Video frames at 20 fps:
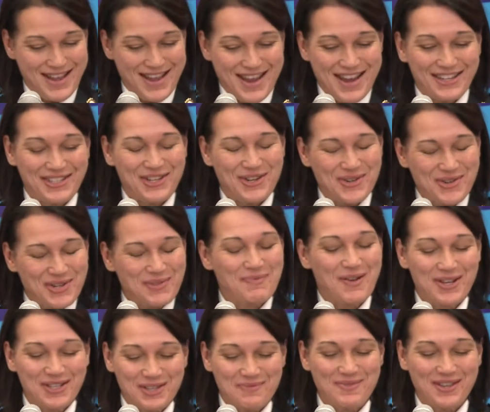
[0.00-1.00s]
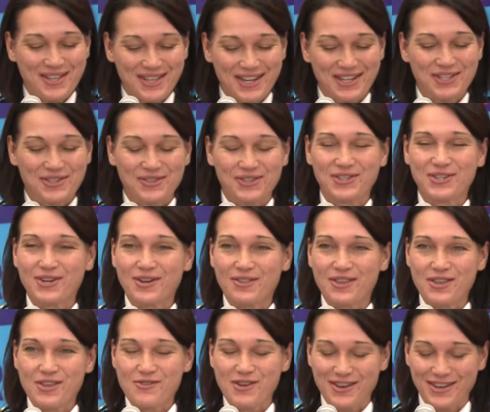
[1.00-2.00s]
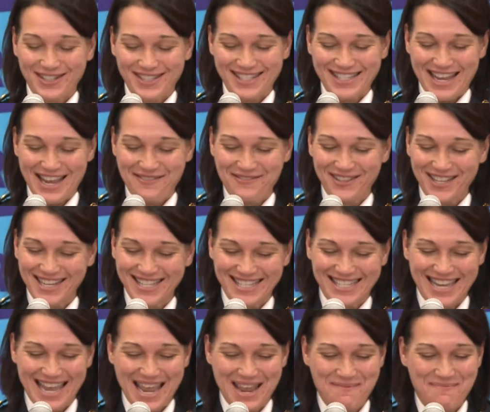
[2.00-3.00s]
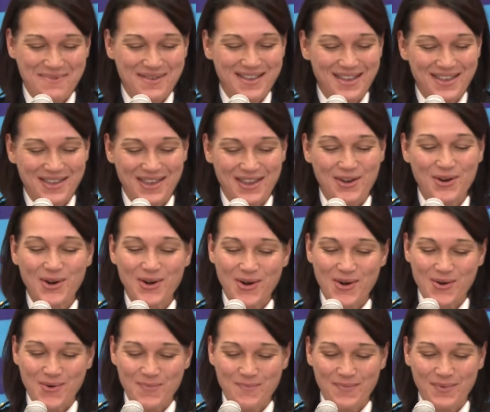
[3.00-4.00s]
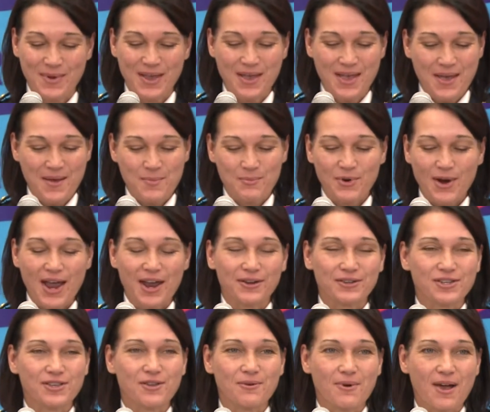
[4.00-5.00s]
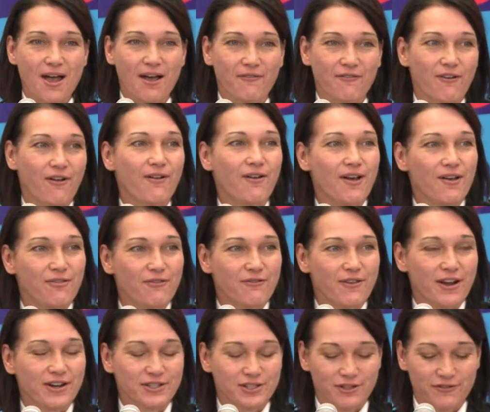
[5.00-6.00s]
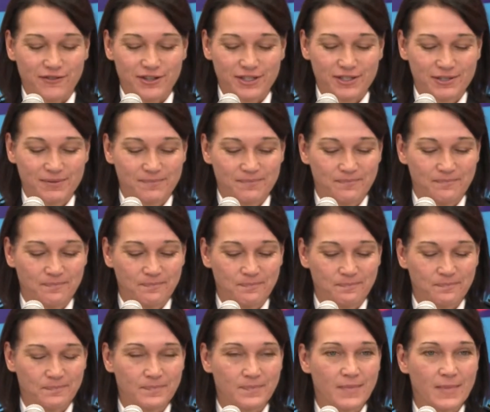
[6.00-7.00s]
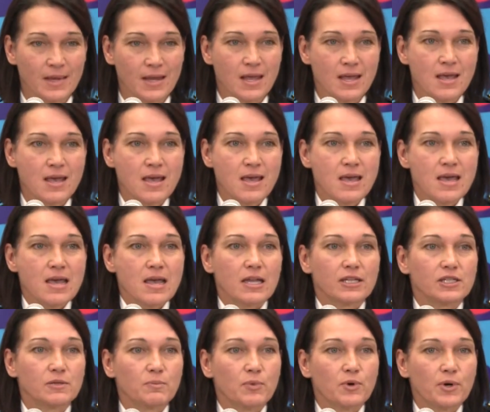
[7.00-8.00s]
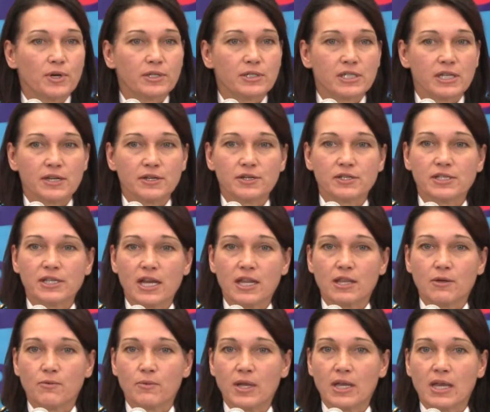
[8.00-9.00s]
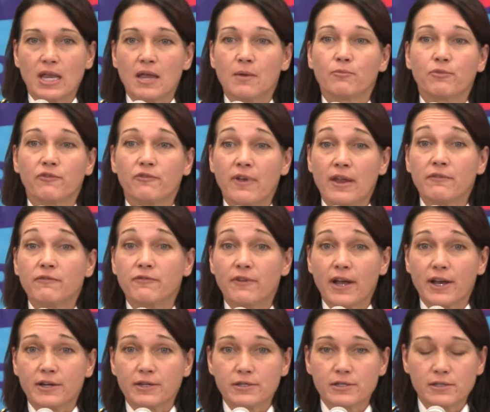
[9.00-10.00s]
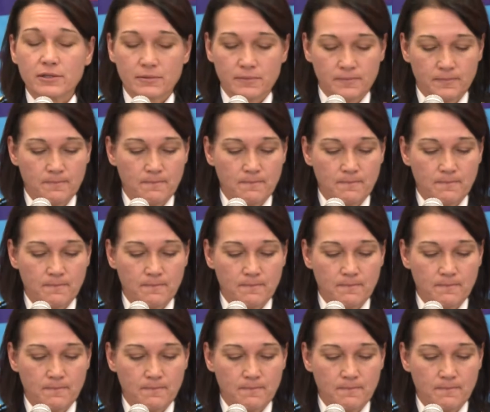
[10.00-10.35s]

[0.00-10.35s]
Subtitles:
It's your responsibility to ensure that you can safely escape your home prior to the arrival of the fire service. It's important to understand that we can prevent fires,